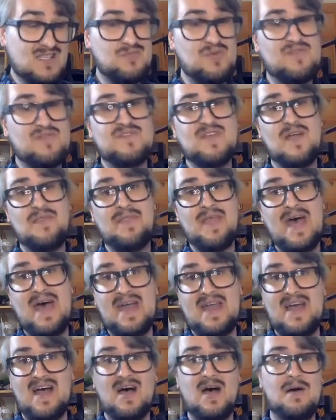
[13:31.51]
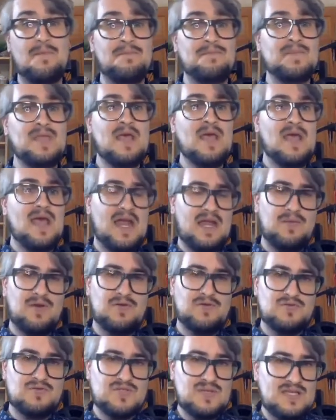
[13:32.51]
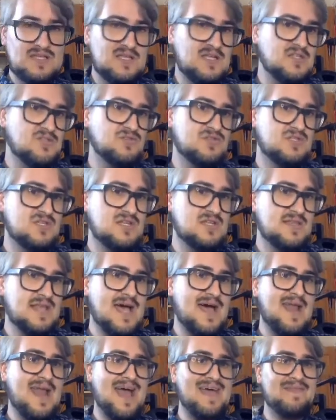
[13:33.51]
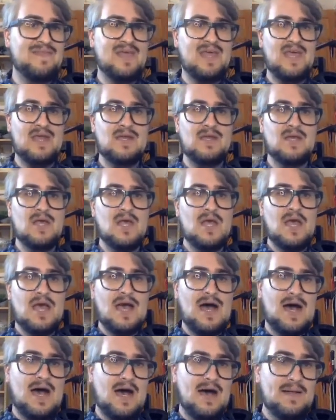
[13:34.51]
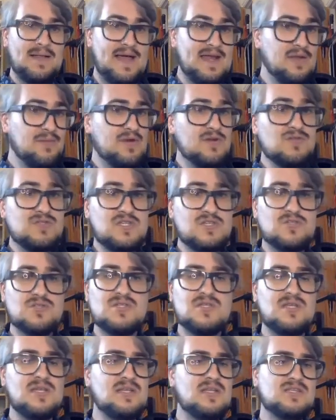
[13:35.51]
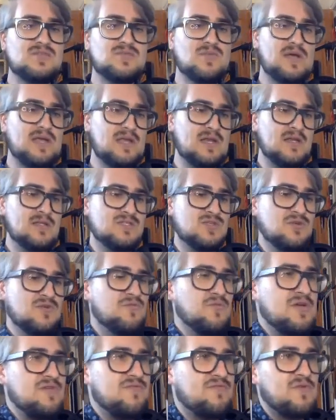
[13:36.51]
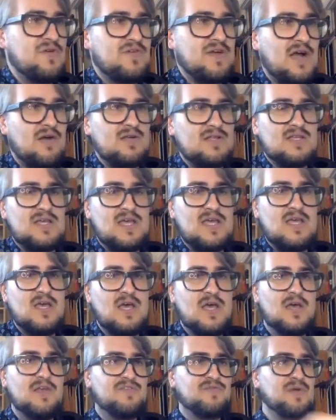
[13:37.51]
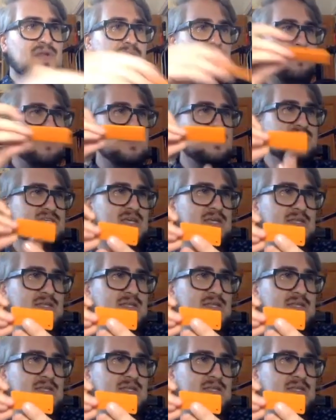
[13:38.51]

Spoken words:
we've done that. Anyone who's interested in that. And then anyone who's interested in sort of, we're currently 3D printing